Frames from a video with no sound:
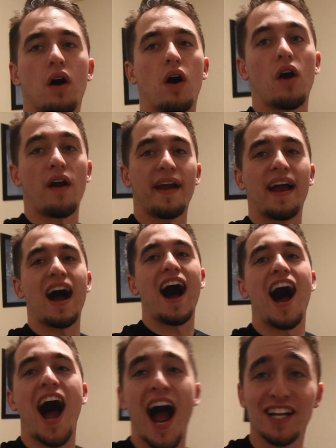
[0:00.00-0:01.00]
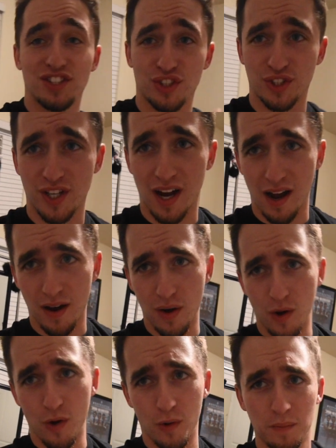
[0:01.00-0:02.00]
Alright, I just got
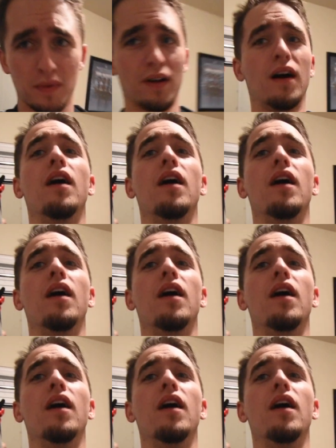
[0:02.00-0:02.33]
home.